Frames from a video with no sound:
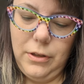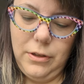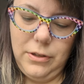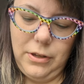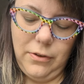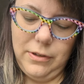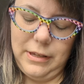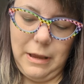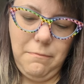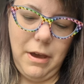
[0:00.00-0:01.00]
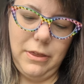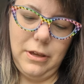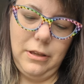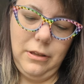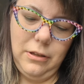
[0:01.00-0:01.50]
So same
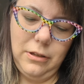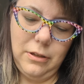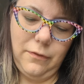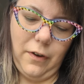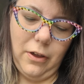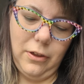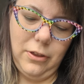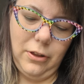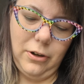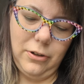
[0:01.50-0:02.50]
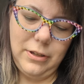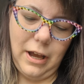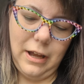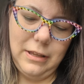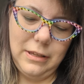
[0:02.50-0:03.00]
method, just follow the little
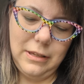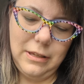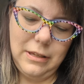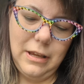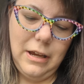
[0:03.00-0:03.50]
dots